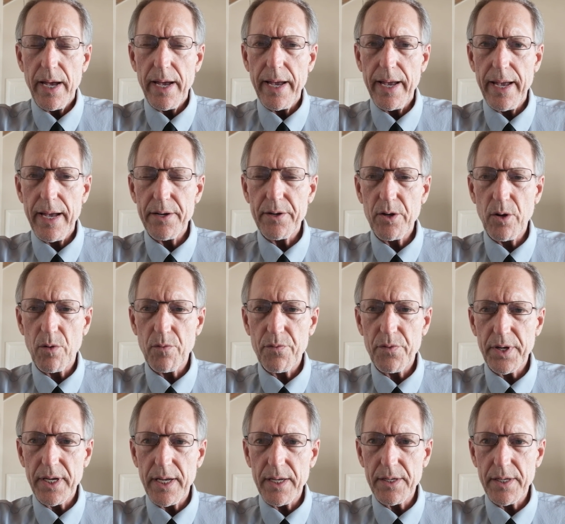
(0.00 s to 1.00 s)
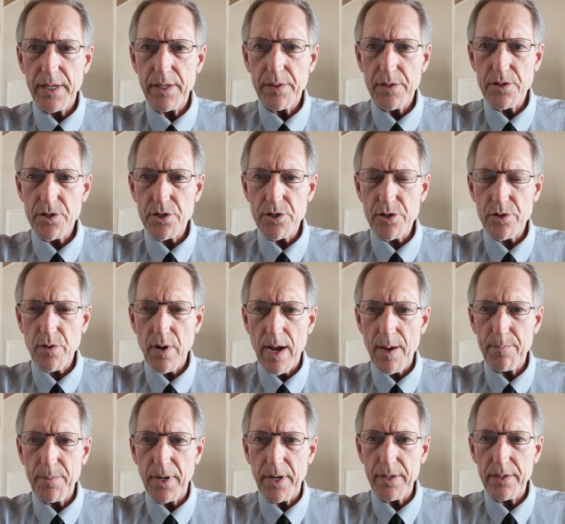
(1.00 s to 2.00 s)
And don't forget to hit the
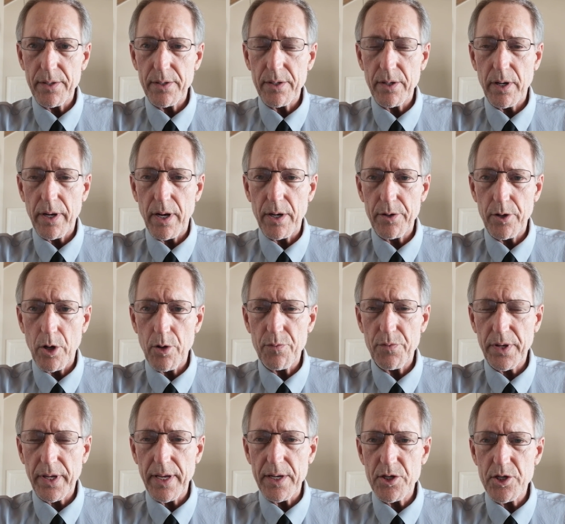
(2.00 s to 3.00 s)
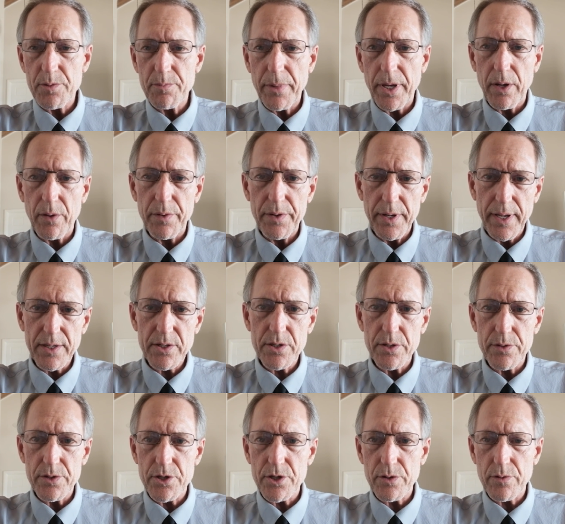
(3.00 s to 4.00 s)
subscribe button, notification bell next
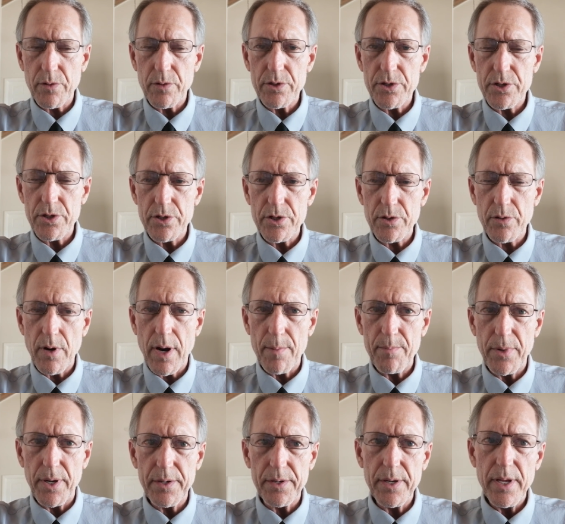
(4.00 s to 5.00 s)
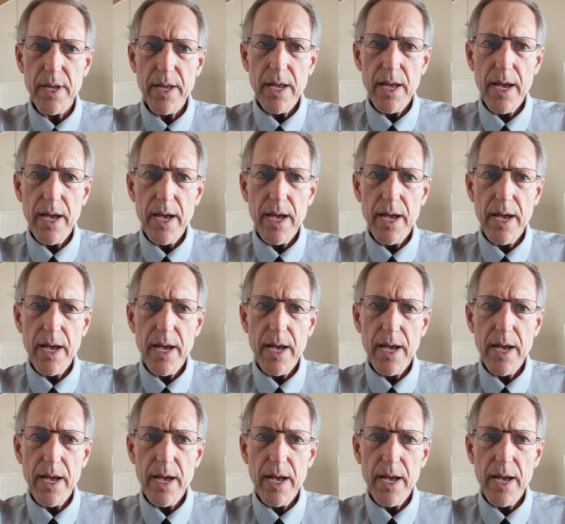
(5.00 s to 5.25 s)
to the subscribe button.